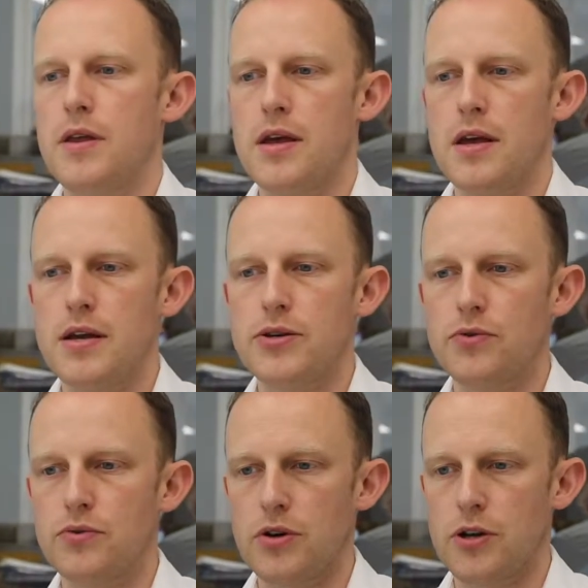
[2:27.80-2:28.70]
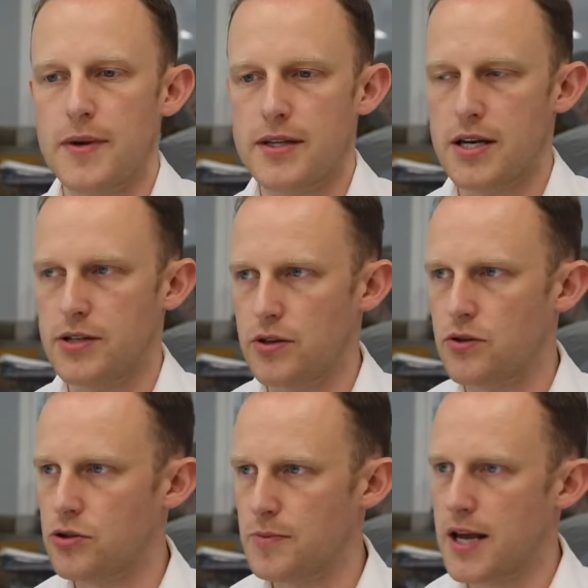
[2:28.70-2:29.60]
The initial documentation that a
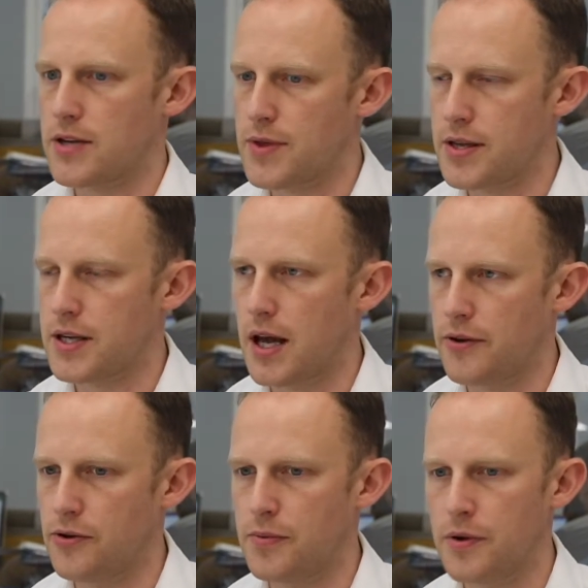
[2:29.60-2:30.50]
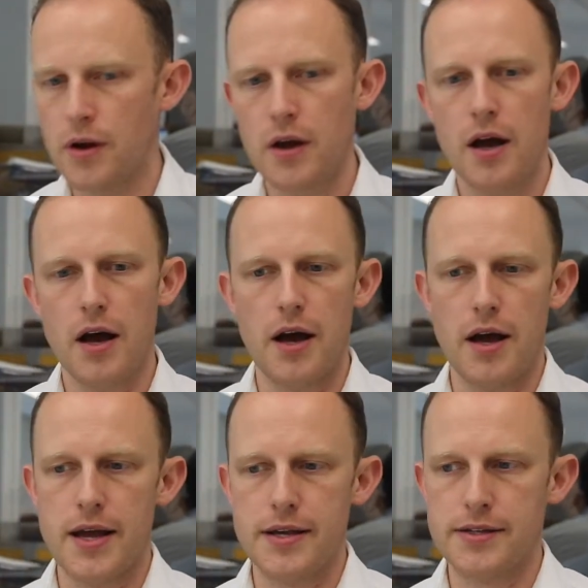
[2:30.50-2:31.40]
customer gets when they sign up
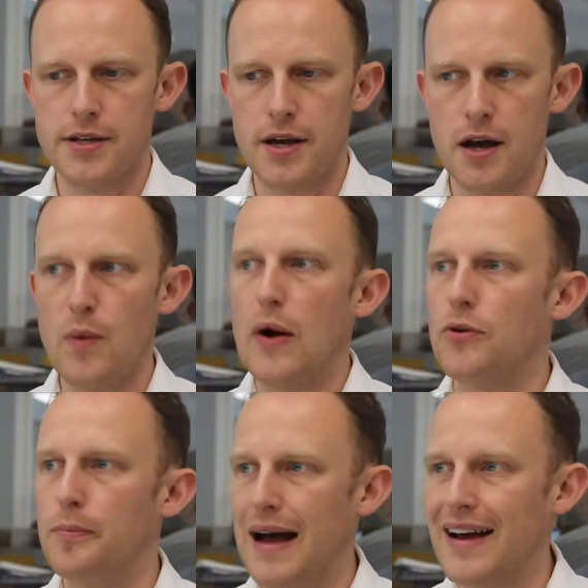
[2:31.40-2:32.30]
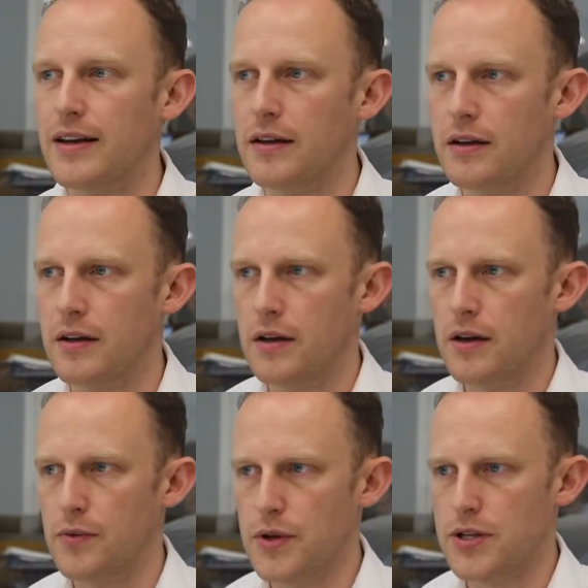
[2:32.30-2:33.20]
is a welcome pack,
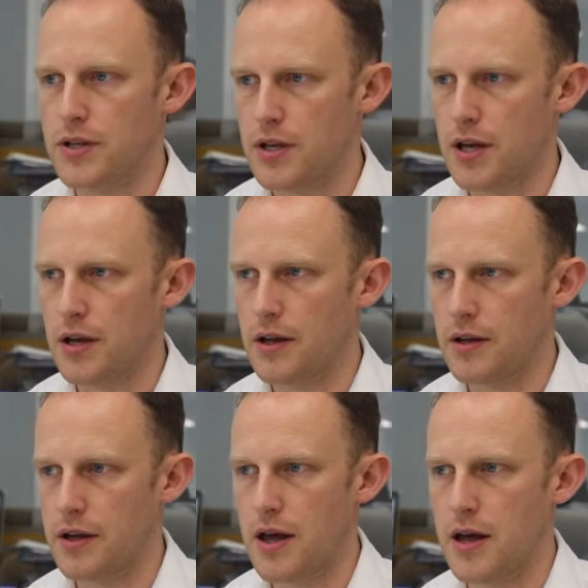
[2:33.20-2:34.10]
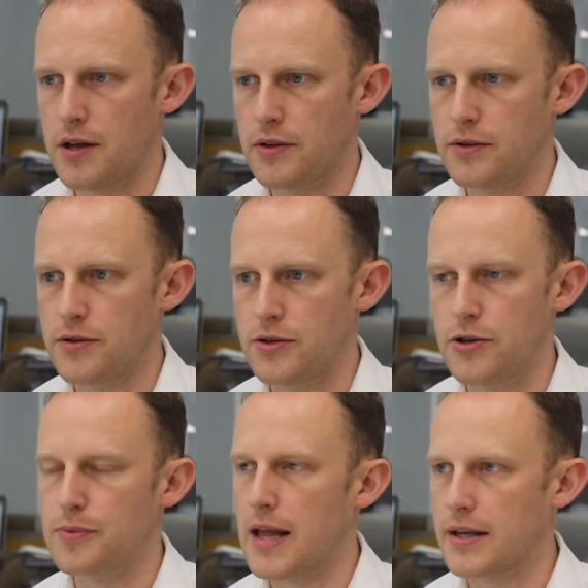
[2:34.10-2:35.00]
which is a
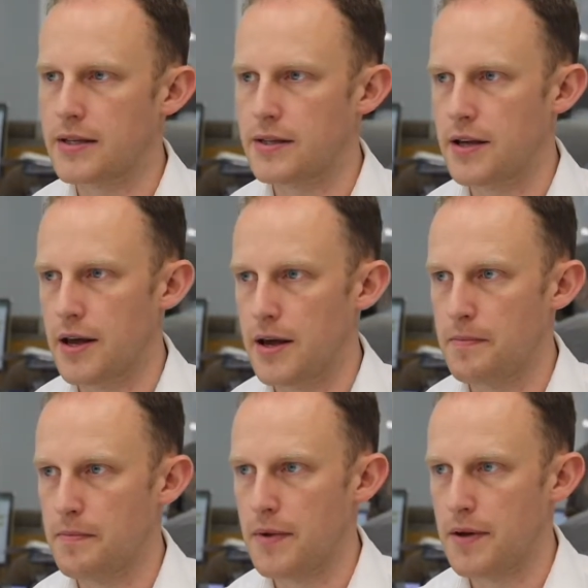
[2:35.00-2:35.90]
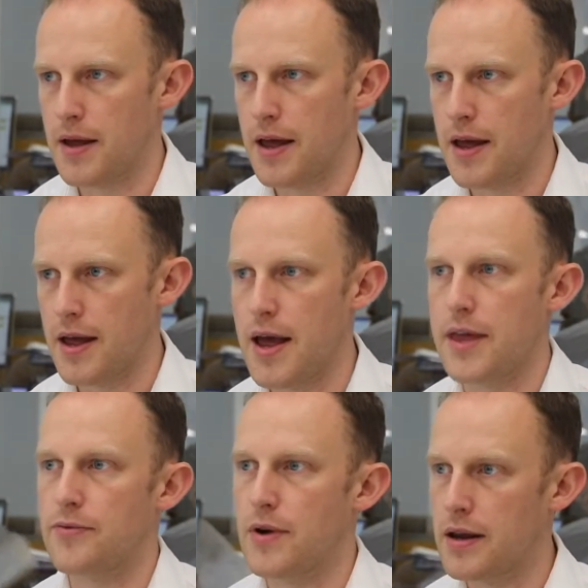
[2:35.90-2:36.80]
duplex
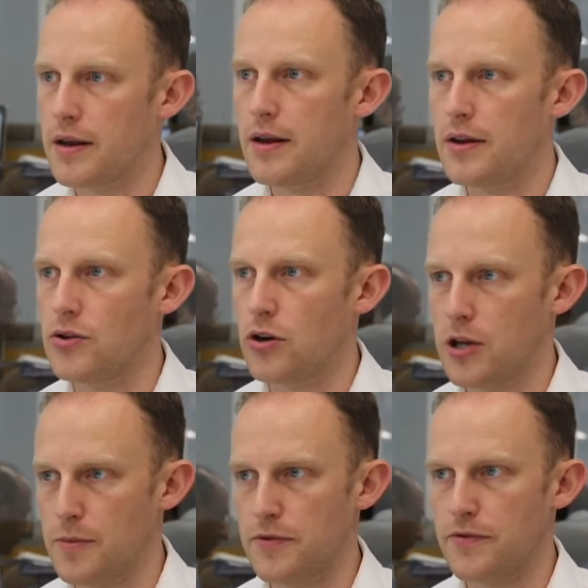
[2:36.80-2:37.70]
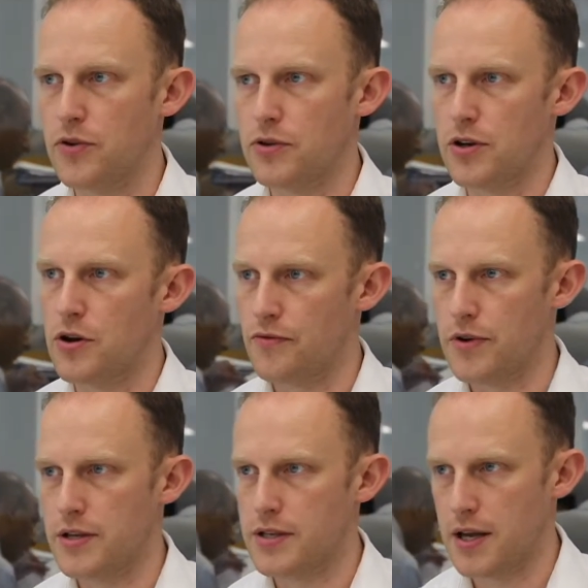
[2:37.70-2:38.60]
A3 document folded over
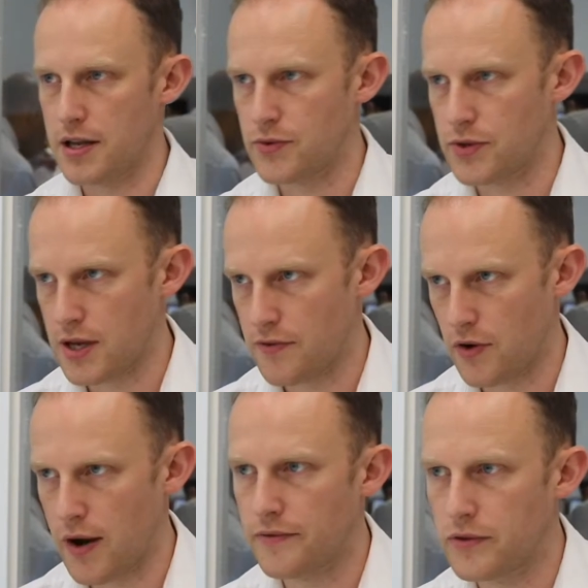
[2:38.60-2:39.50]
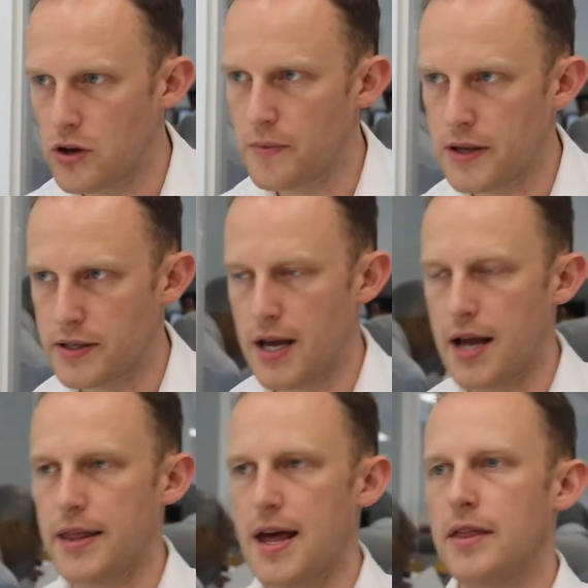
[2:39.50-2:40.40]
and inserted into a C4 envelope.
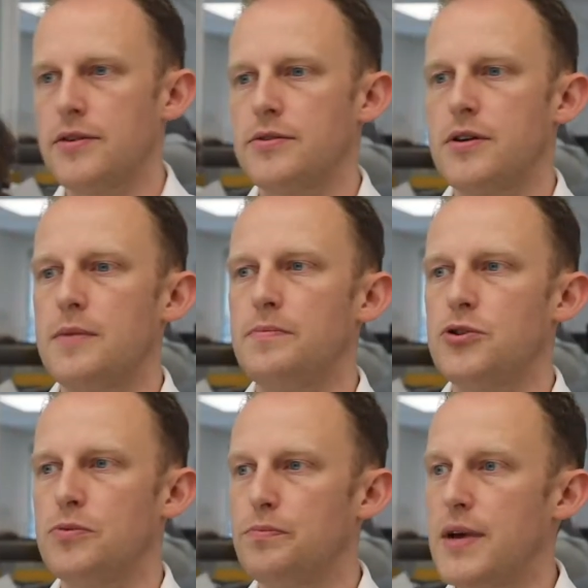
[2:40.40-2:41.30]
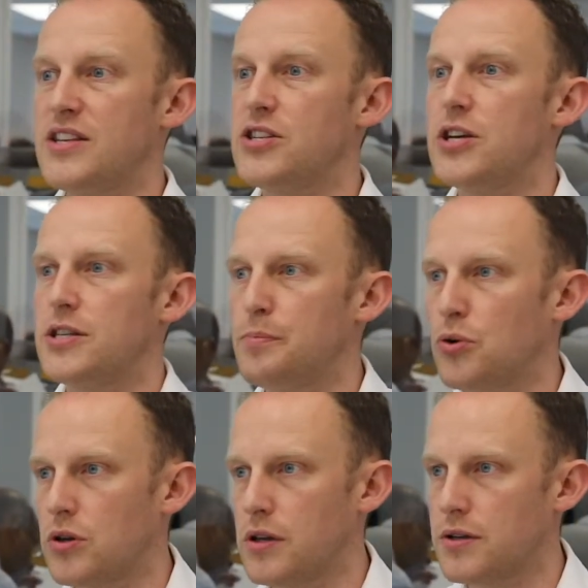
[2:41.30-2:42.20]
Inside that there's some inserted
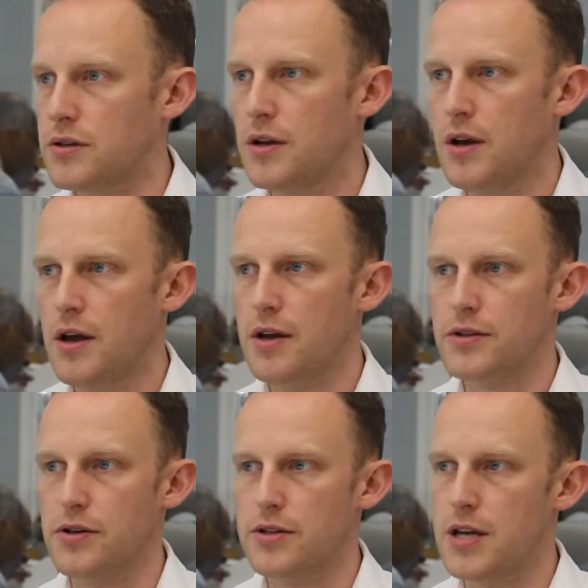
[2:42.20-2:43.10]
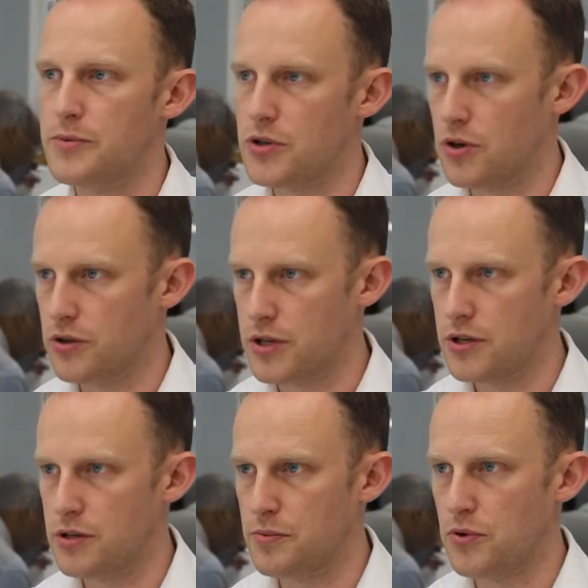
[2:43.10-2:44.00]
booklets, so a terms and
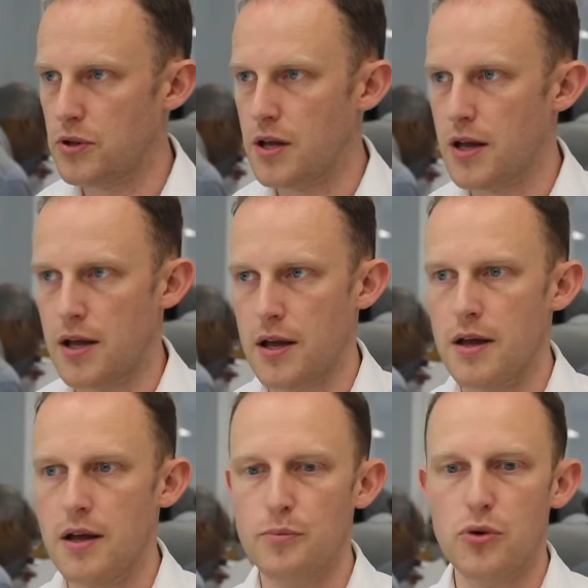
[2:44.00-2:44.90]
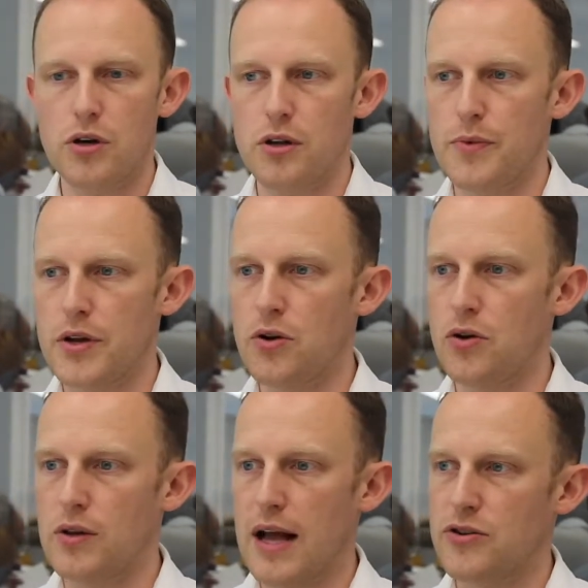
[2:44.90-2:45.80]
conditions booklet, a booklet that we
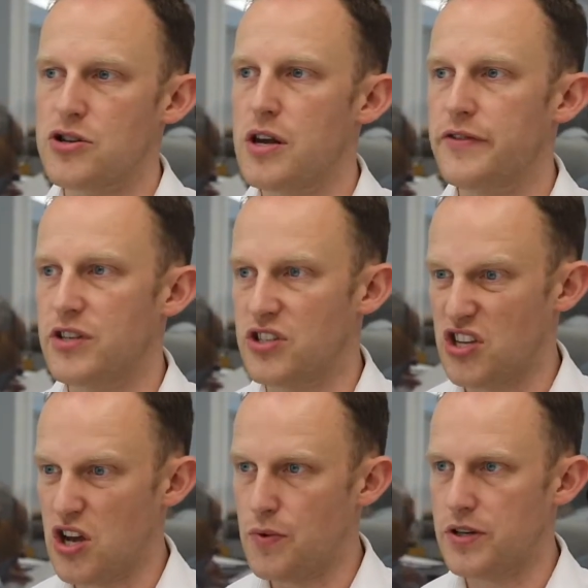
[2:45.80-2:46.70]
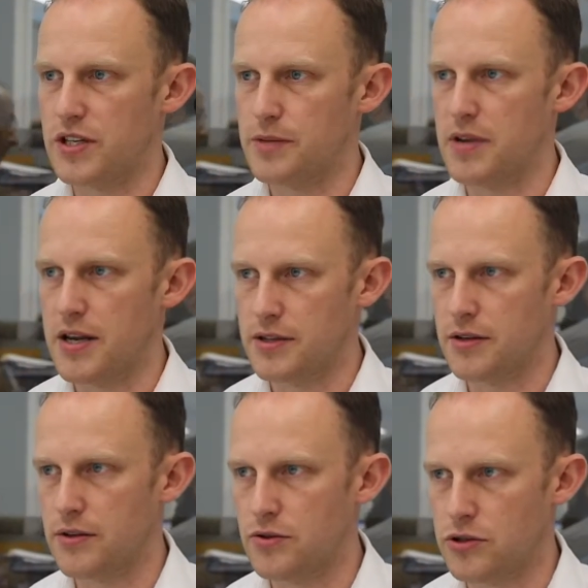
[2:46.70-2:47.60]
call Our Services to You, which explains
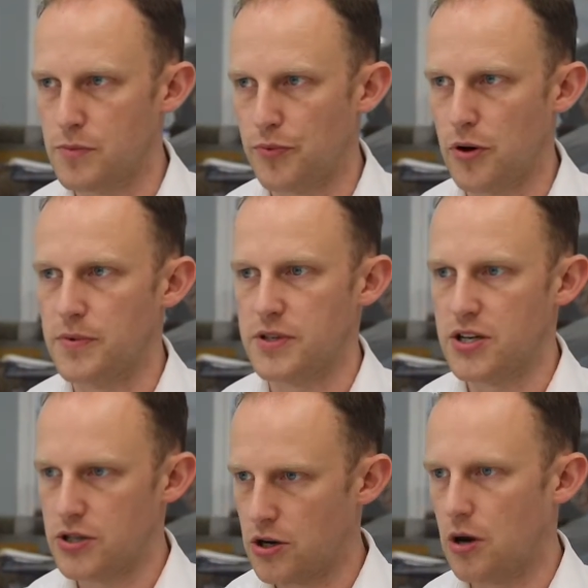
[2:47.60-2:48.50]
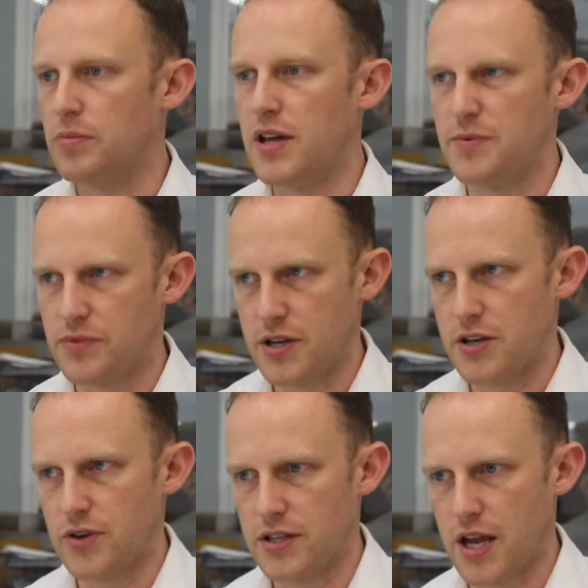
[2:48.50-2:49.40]
the customer proposition, complaints
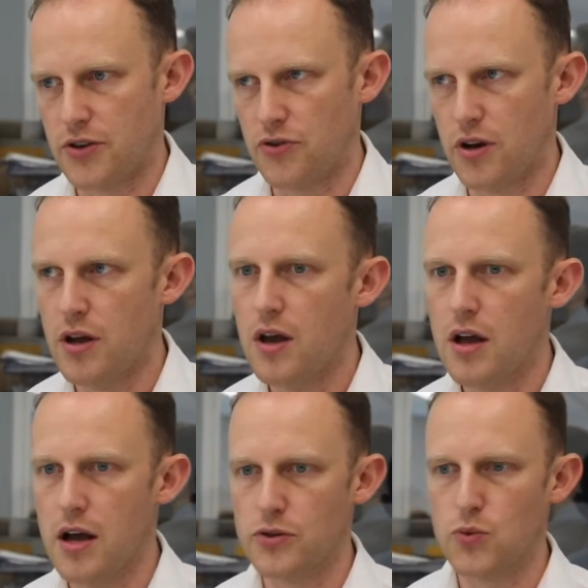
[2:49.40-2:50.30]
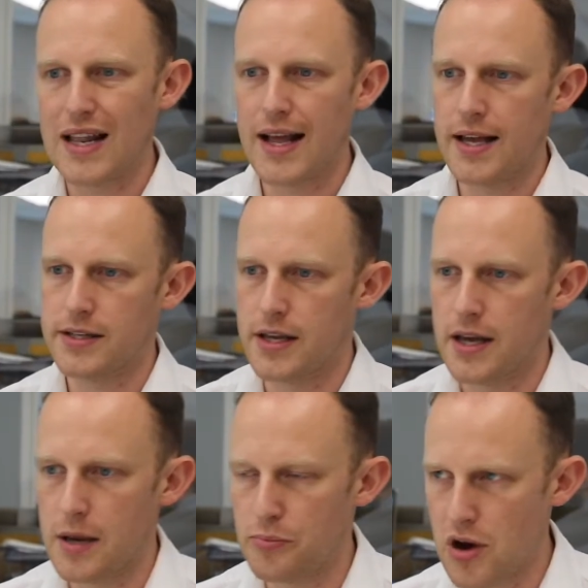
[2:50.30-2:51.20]
procedure, etc., as well as
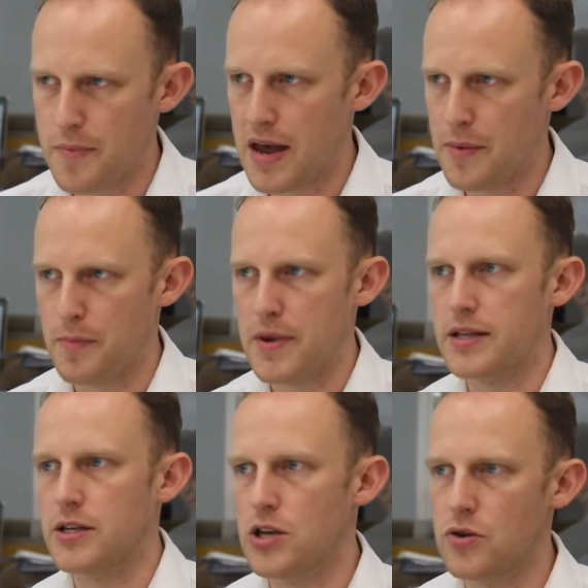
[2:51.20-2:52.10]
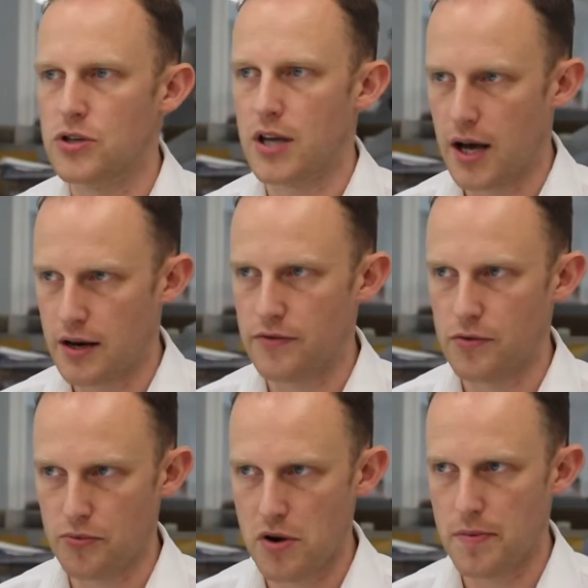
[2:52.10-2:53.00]
a prepayment meter user guide if
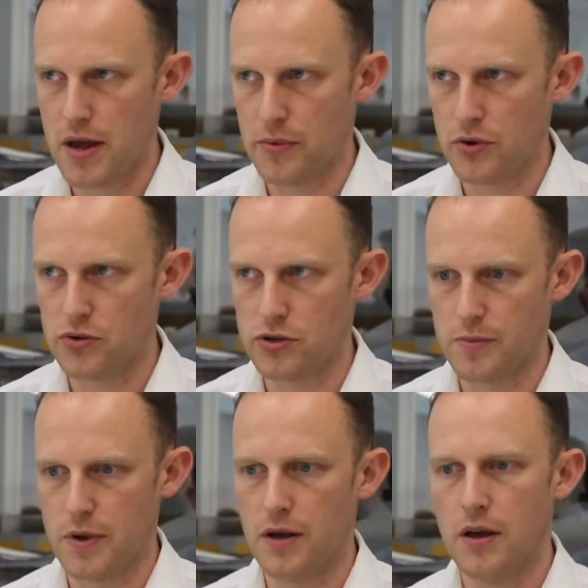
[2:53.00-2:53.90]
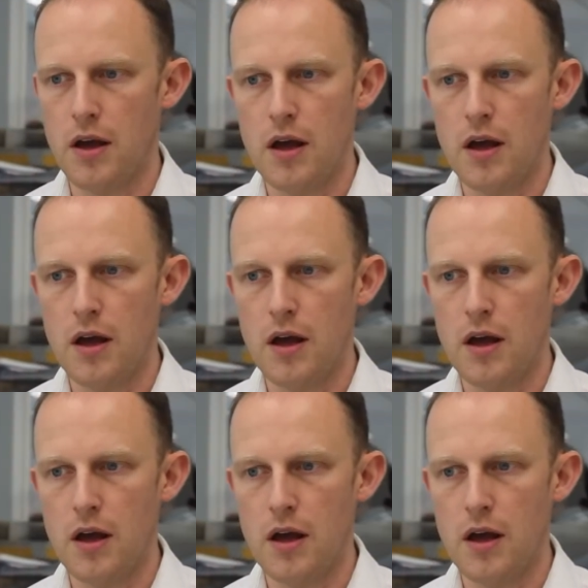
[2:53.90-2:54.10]
they're a prepayment customer.